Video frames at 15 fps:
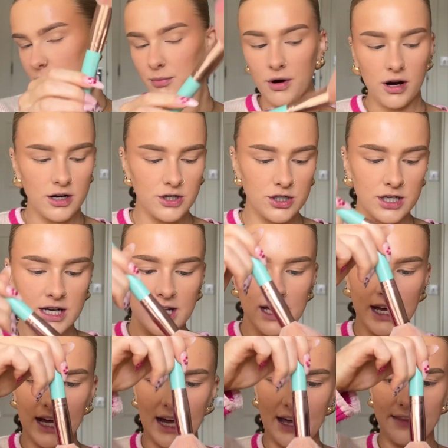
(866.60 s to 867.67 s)
brush,
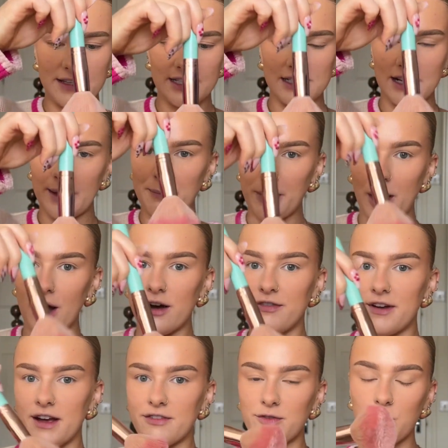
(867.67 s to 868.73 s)
and this is like
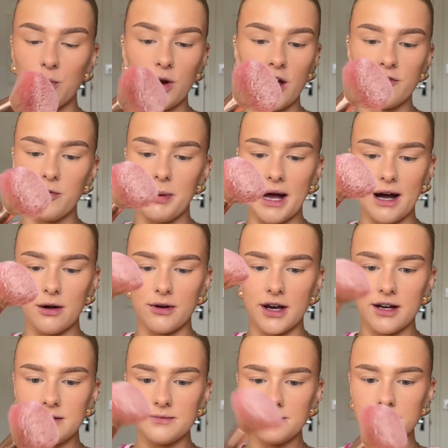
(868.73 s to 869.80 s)
perfect for all over
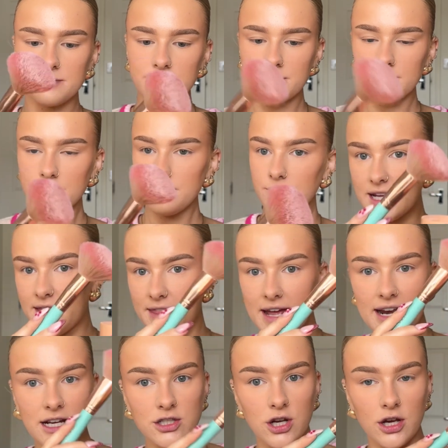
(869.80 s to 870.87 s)
powder. And then
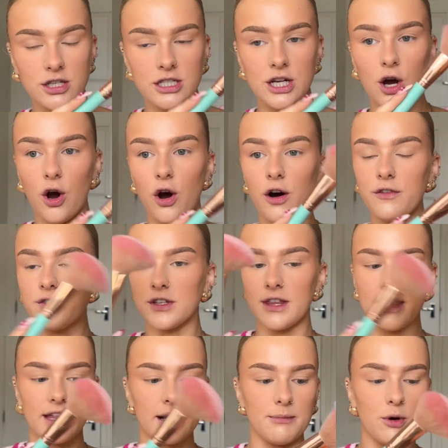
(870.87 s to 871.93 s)
dust it off so that
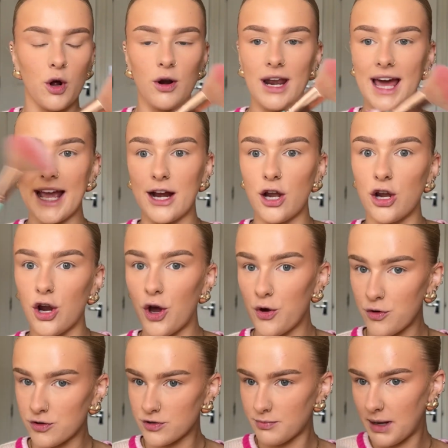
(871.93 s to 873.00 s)
then I'm not laying
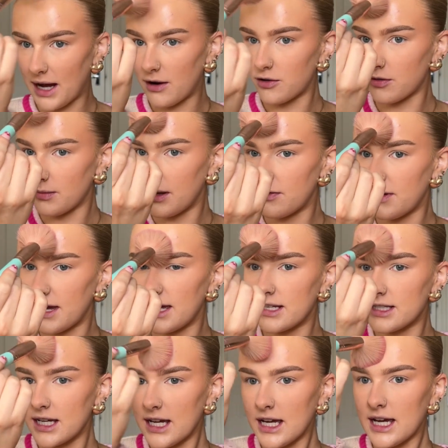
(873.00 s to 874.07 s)
loads of powder on my face,
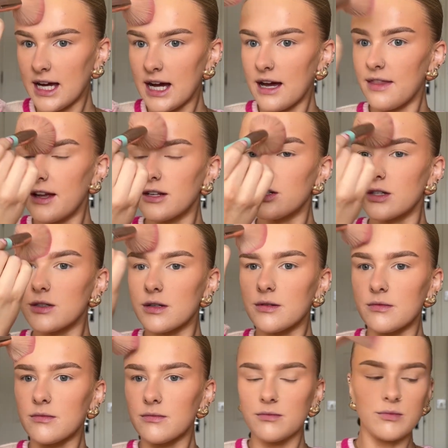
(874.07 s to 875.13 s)
and then just
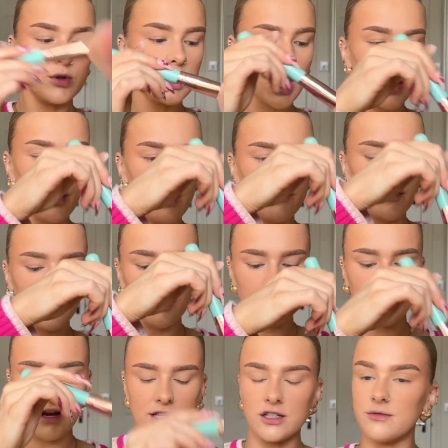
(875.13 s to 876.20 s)
go over the
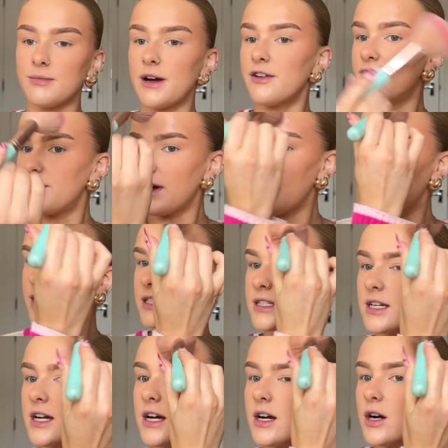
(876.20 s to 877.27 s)
rest of my face
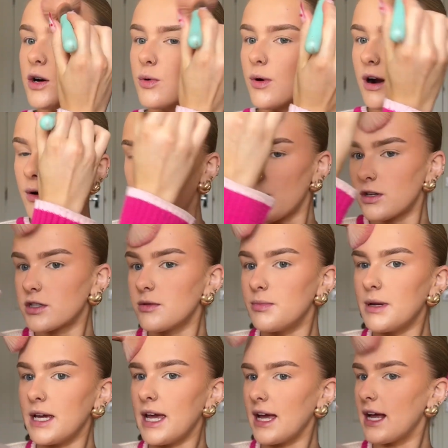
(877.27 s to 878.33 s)
where I want to
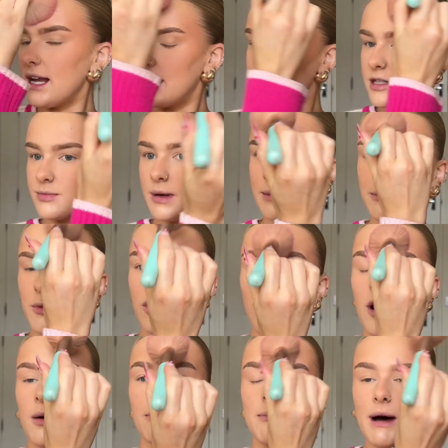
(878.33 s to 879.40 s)
be a little bit
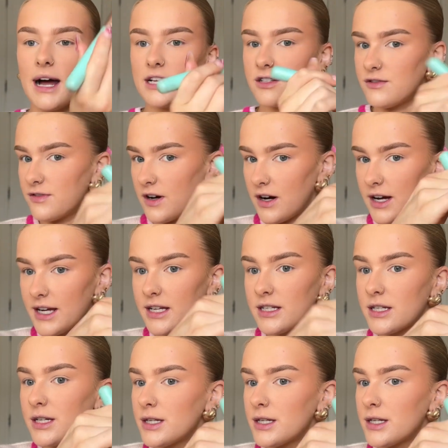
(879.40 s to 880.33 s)
more mattified.